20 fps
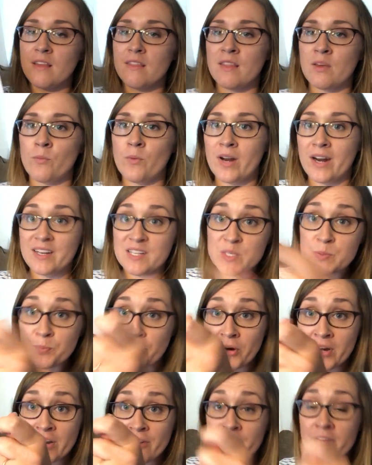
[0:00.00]
then when I
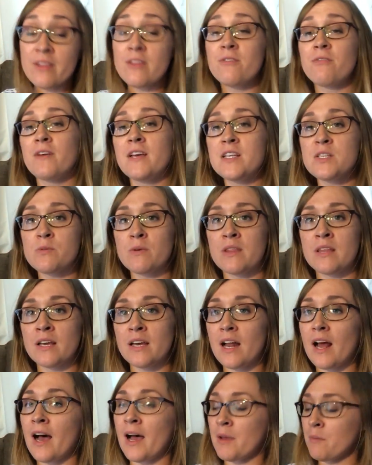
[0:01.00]
spray her in the face with
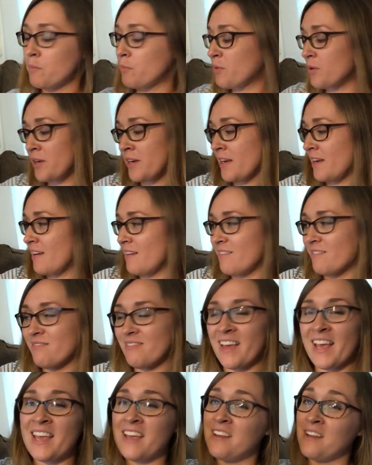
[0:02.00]
it, I'm putting
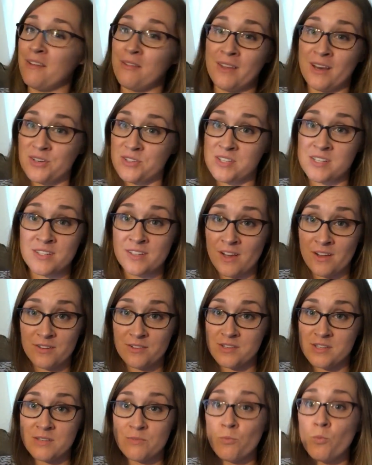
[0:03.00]

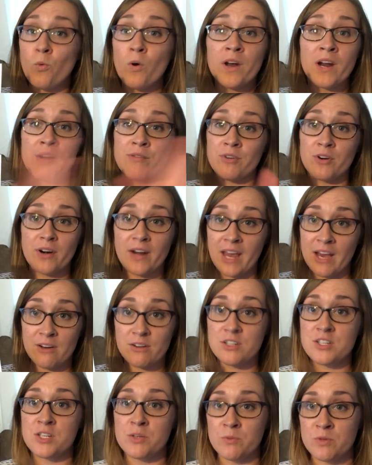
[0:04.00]
$80,000 in whatever
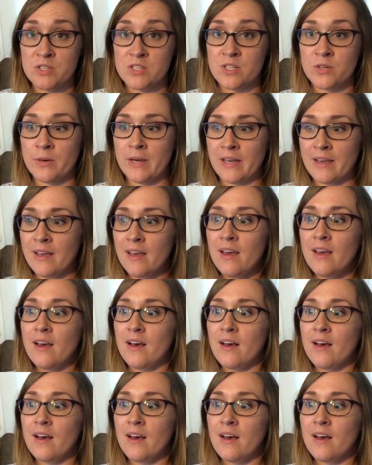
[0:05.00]
account she was doing.